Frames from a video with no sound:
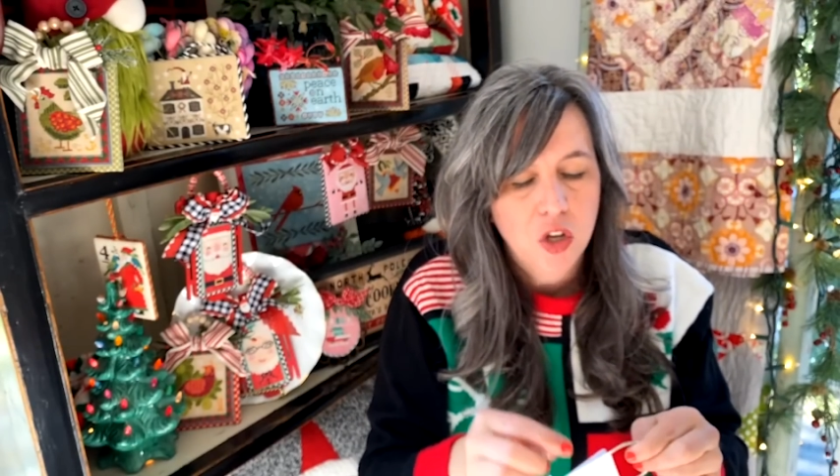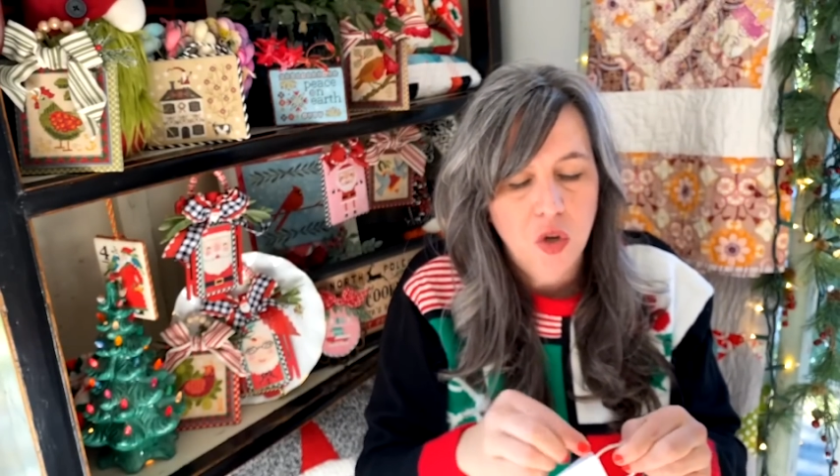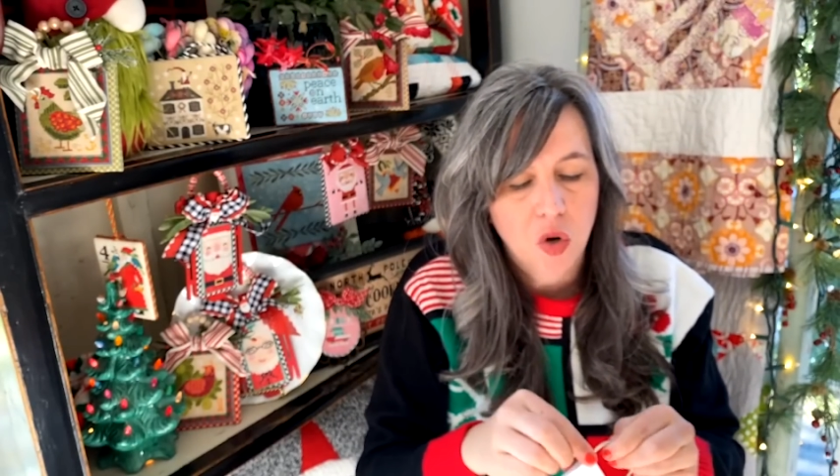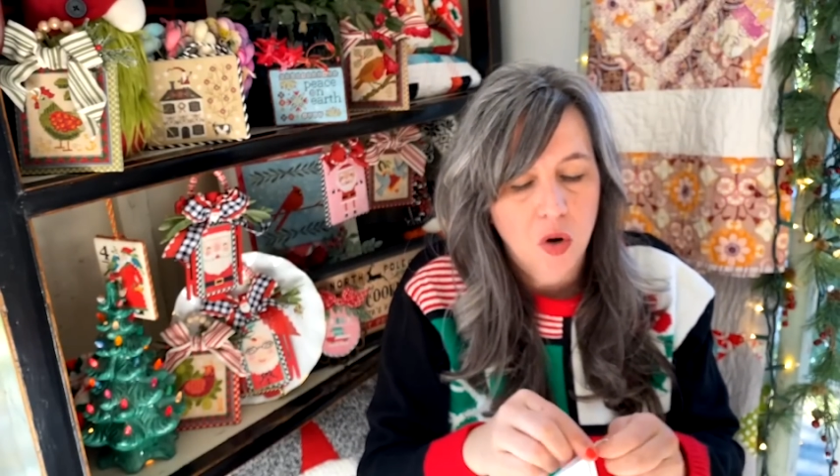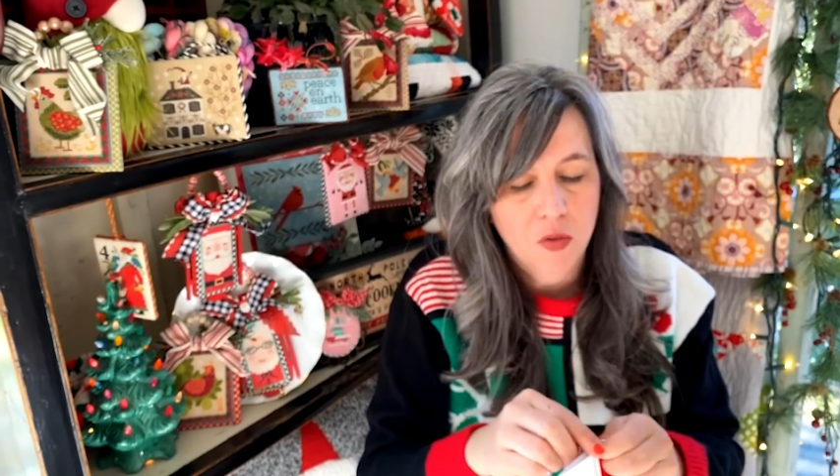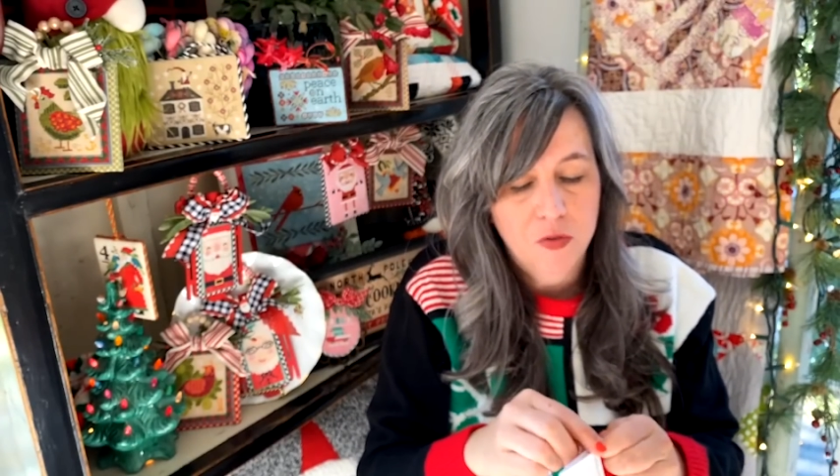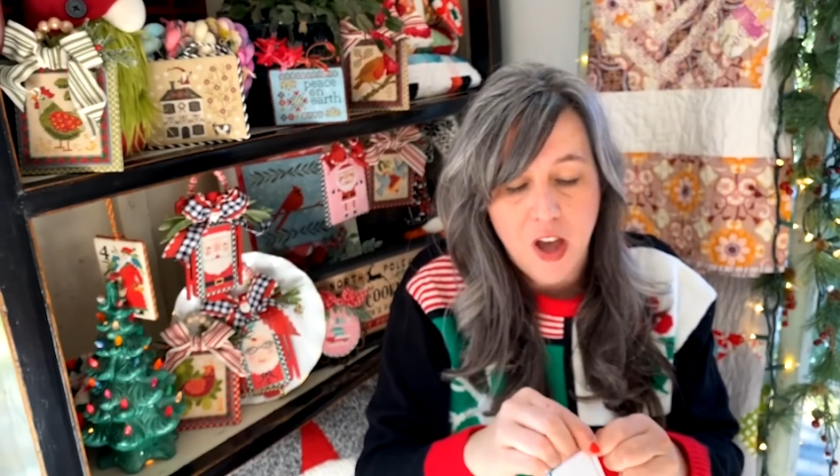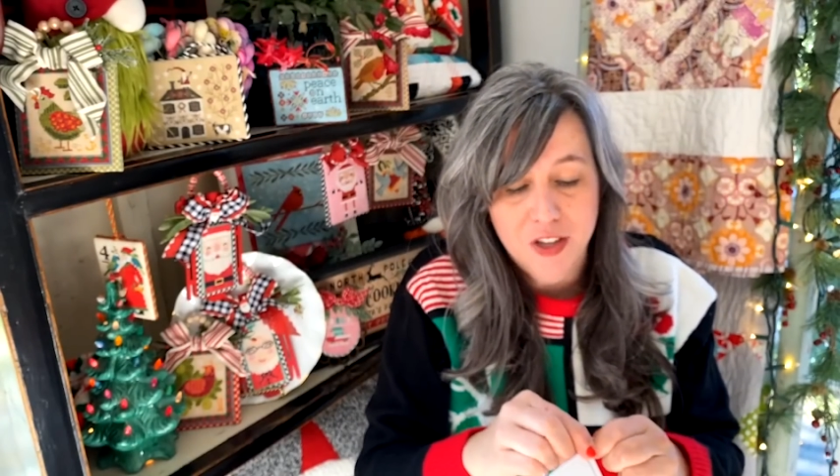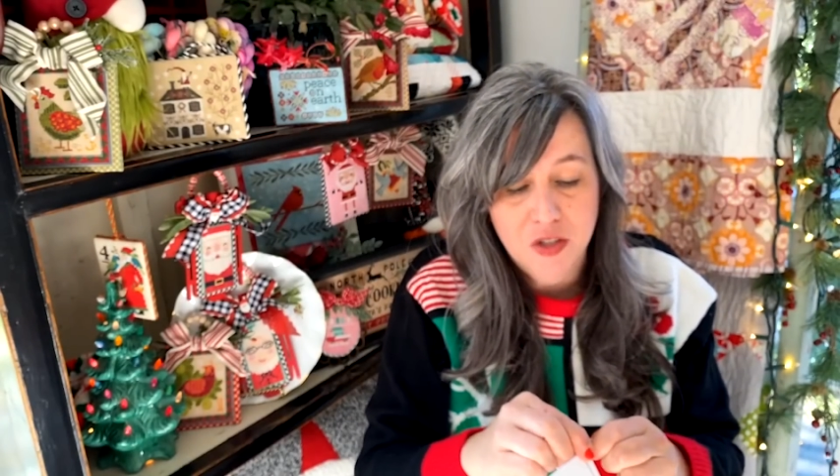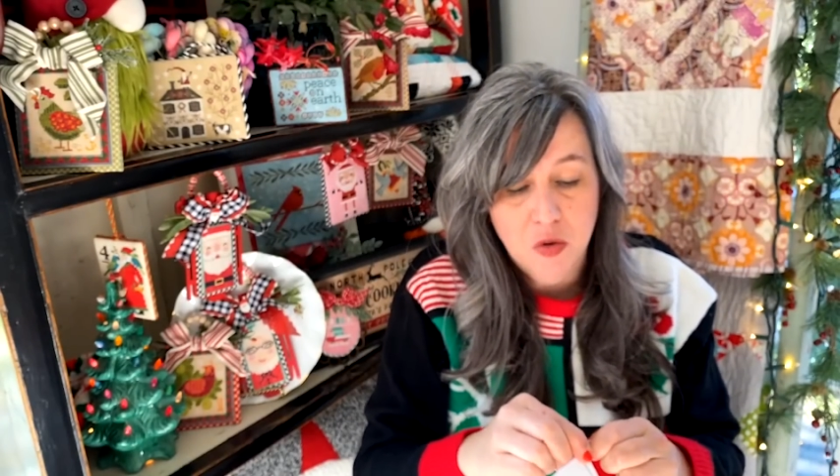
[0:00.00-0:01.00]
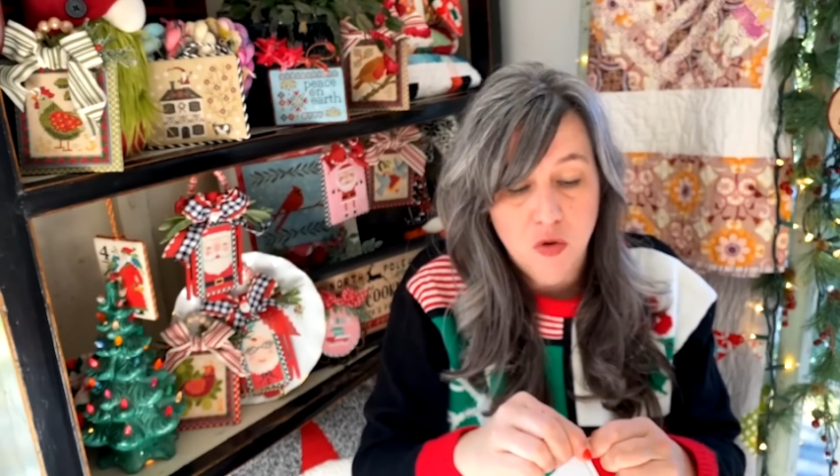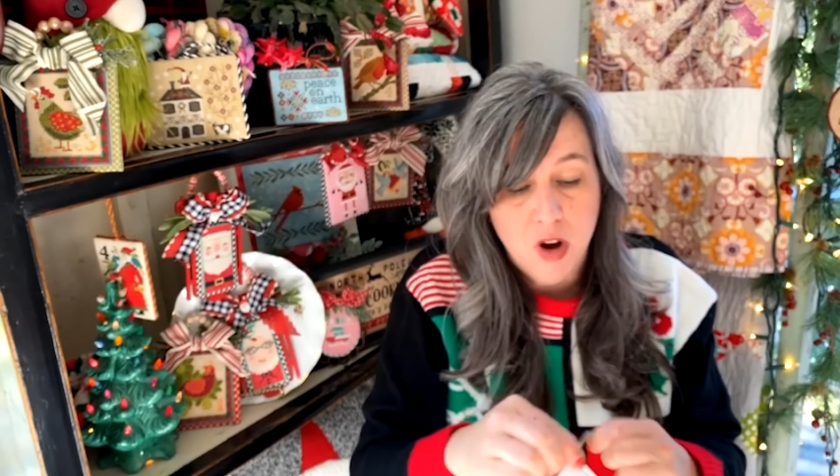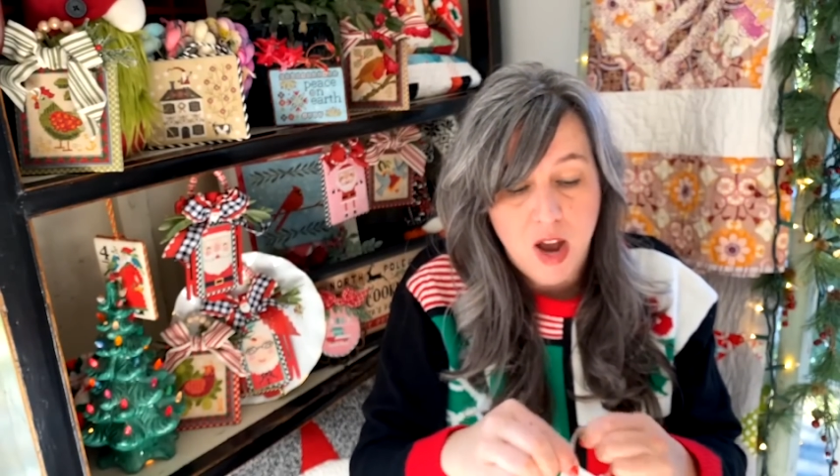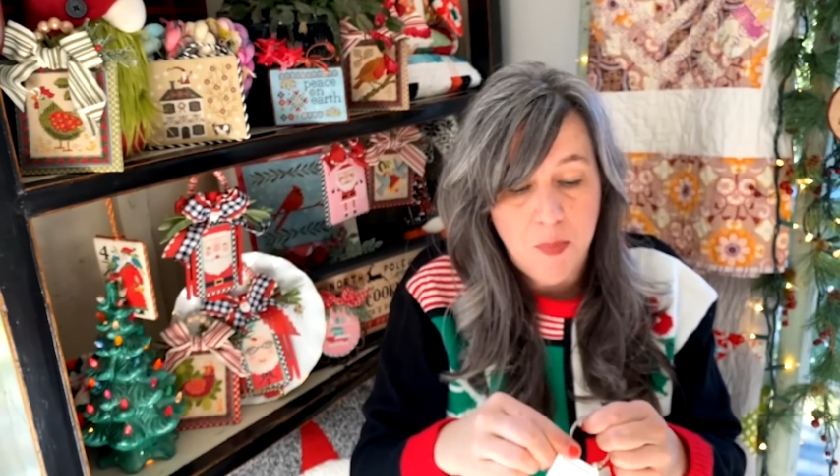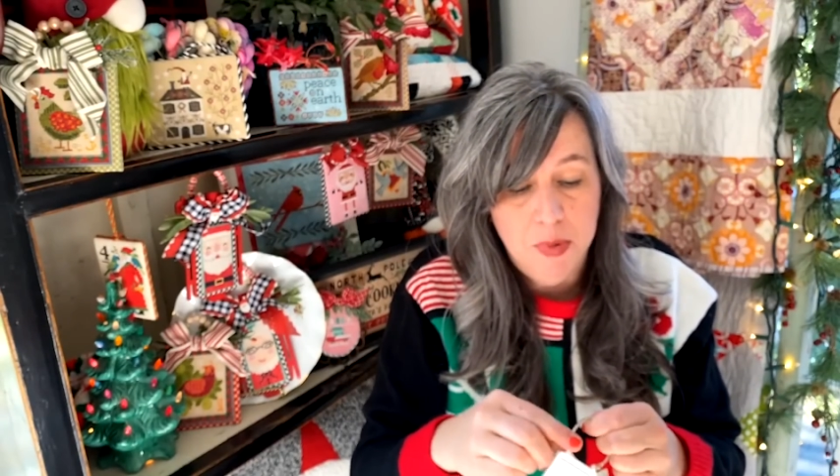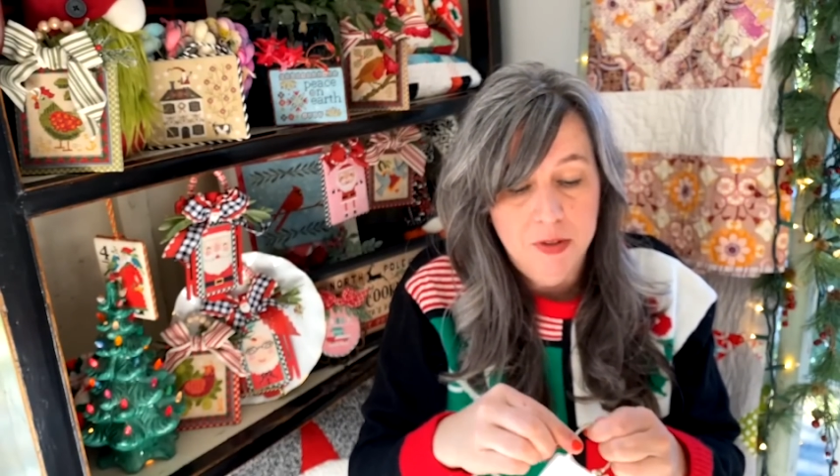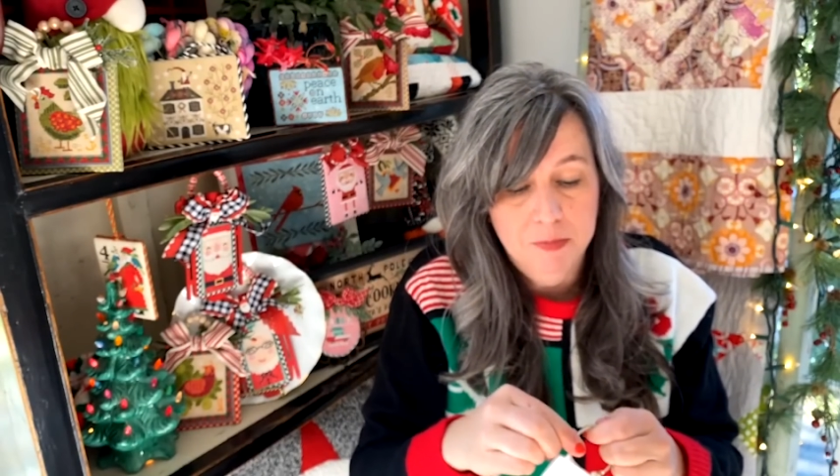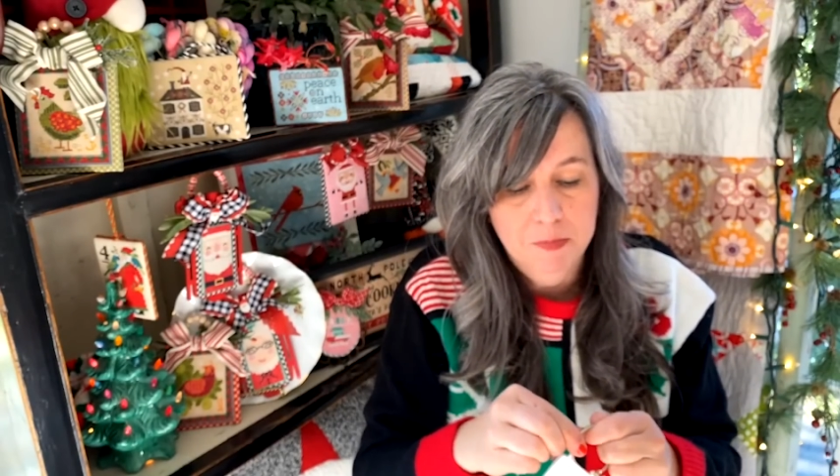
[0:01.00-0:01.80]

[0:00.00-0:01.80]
your floss drop